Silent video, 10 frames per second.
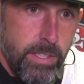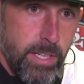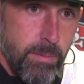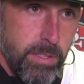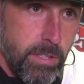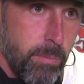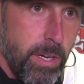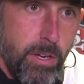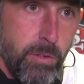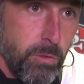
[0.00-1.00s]
and a ton
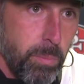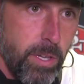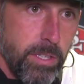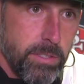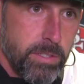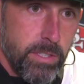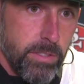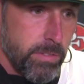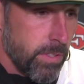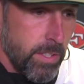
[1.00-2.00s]
about all those players,
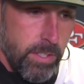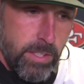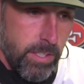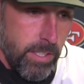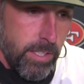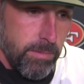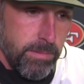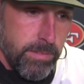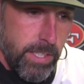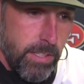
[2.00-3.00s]
because
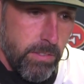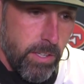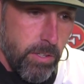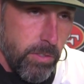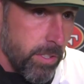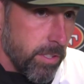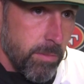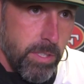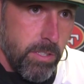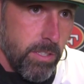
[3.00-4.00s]
like I said earlier, I
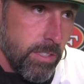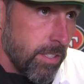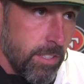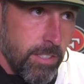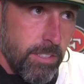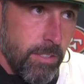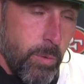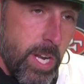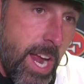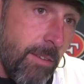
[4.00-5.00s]
mean, you,
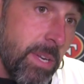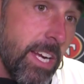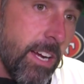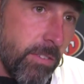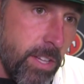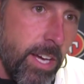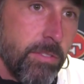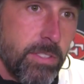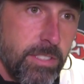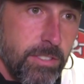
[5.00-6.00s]
We didn't have many guys
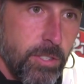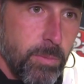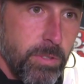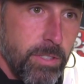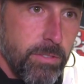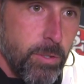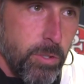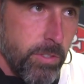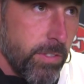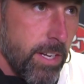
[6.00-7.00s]
left in terms of who
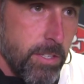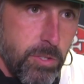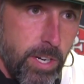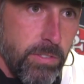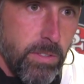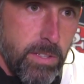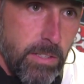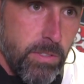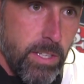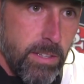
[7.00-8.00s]
you're deciding to dress and
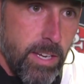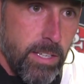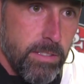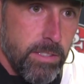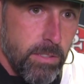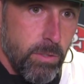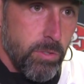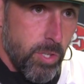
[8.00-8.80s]
things like that and who you're